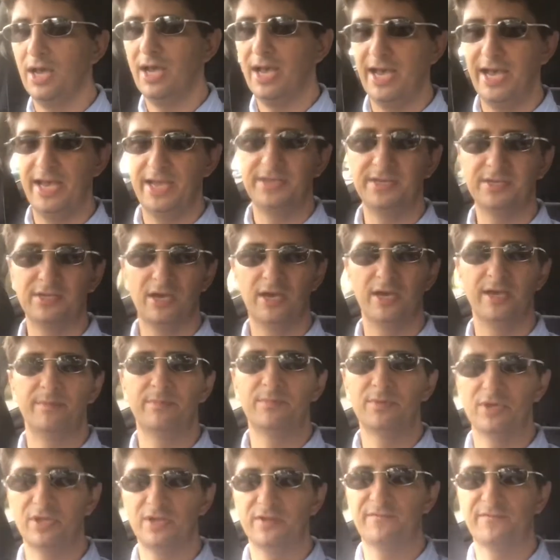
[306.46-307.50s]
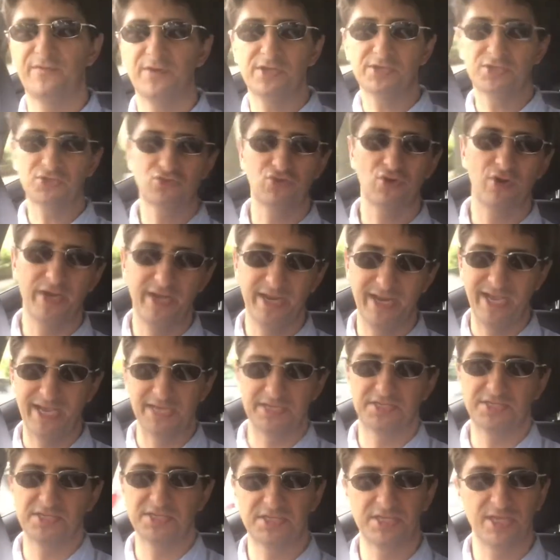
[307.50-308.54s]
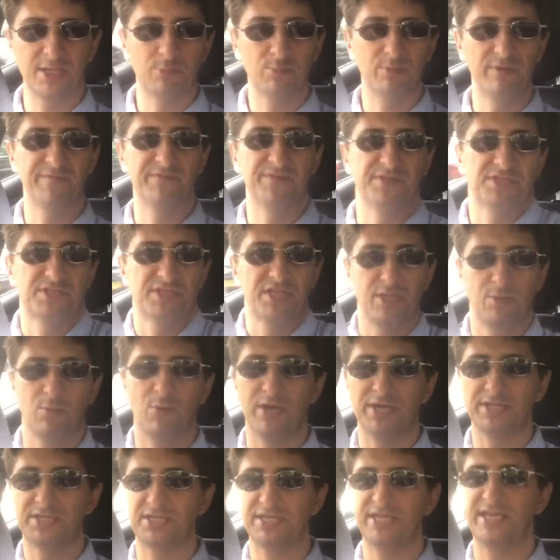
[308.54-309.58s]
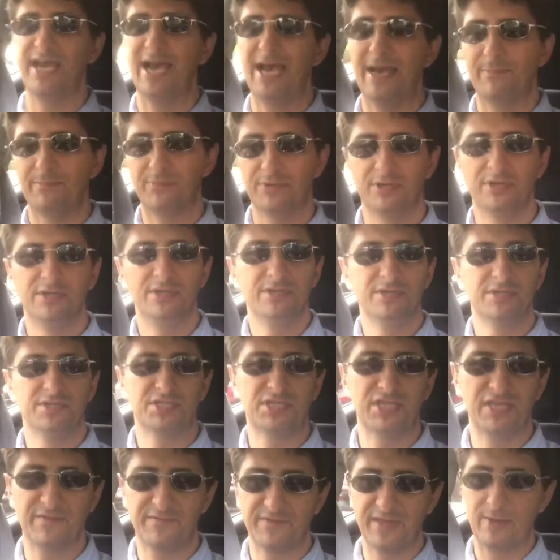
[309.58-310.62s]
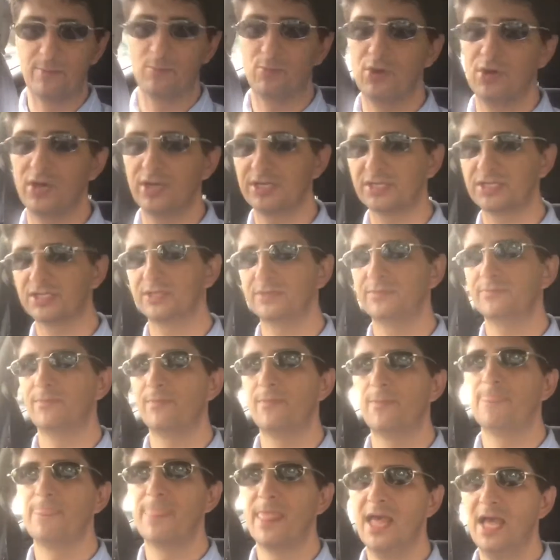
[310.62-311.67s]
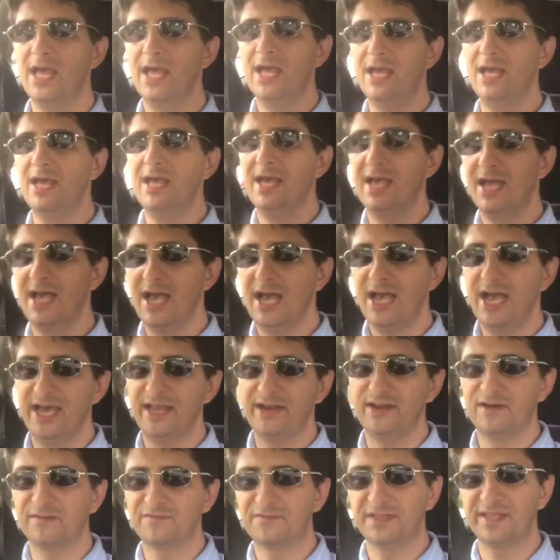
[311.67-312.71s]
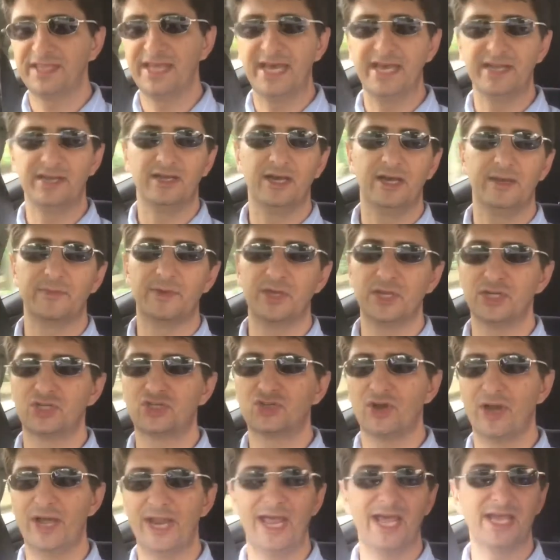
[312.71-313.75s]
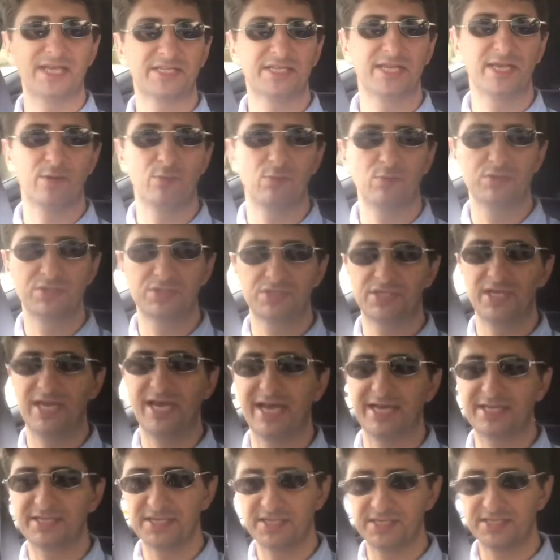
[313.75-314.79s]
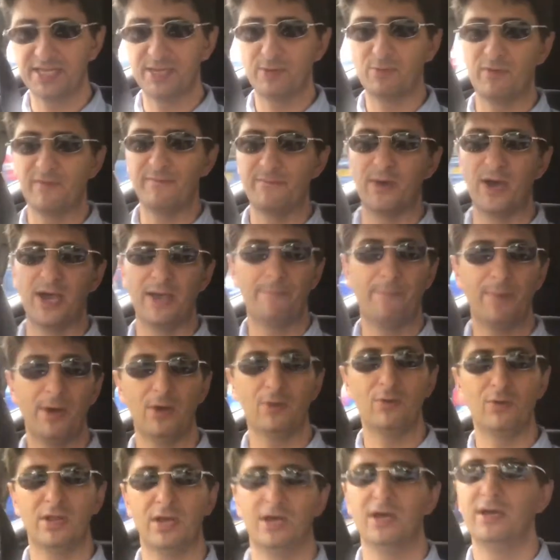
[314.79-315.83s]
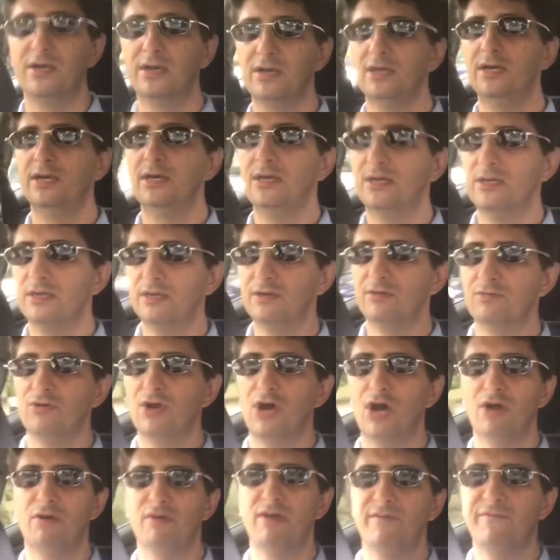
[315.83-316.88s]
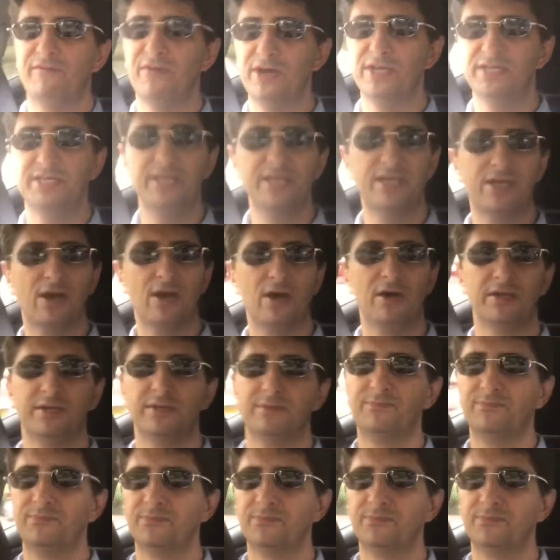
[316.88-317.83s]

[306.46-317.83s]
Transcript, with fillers: and I'm going to first try and access it with the C Y C app, see if that works, and after that I'm going to try and access, access it with my Polar R F I D card.